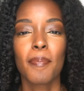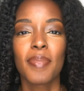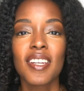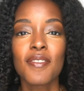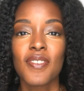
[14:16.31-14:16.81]

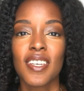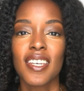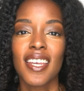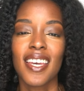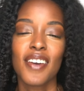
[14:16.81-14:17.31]

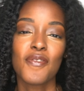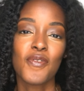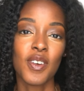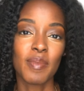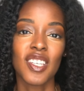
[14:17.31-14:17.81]
benefit
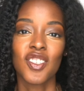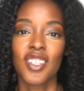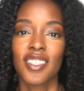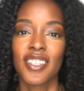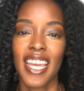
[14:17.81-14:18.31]
from each
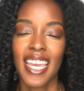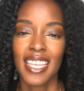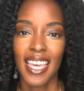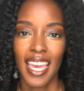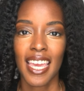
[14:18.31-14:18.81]
other
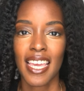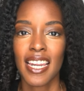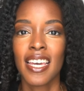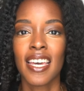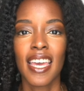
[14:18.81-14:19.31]
and gain
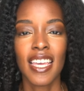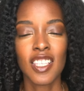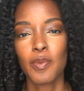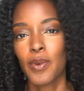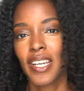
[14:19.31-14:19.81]

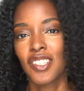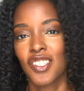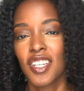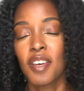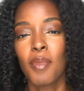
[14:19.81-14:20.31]

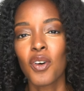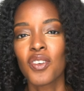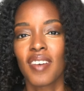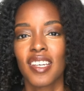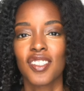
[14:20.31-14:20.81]
inspiration and
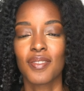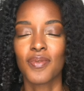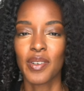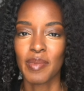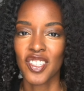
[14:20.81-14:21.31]
motivation
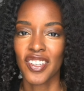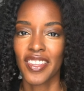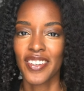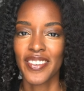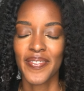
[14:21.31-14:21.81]
from each
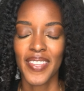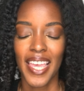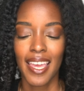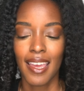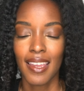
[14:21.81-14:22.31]
other.
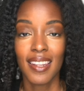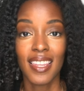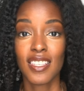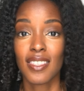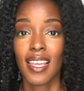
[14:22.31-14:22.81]
And
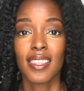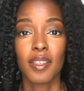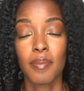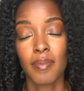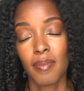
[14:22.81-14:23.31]
that's like the
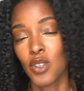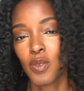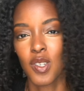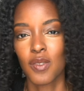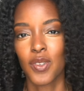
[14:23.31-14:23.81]

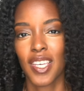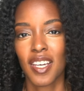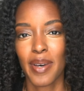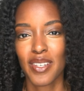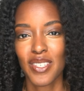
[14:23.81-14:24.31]
most beautiful thing
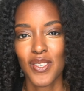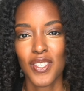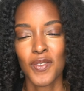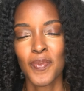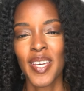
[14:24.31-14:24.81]
about
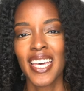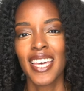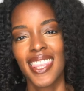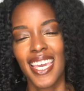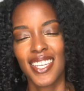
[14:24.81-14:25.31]
YouTube.
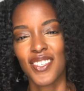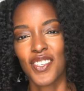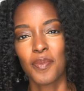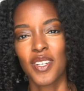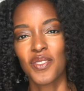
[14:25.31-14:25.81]
Thank you
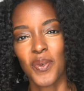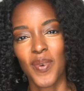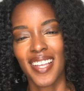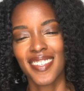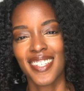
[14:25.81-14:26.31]
so much for
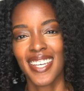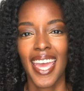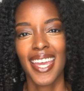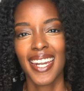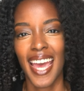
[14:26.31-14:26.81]
watching,
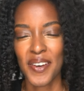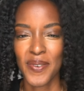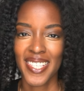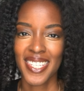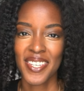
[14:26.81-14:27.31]
and I
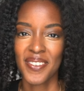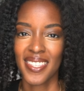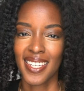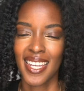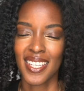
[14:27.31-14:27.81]
will see you
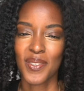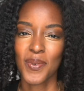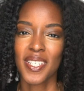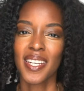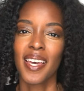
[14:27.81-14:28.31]
in the next
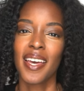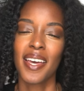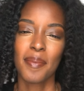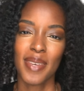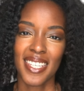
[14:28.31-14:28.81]
one.
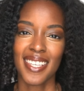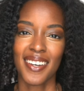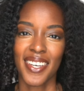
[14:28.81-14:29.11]
Peace out,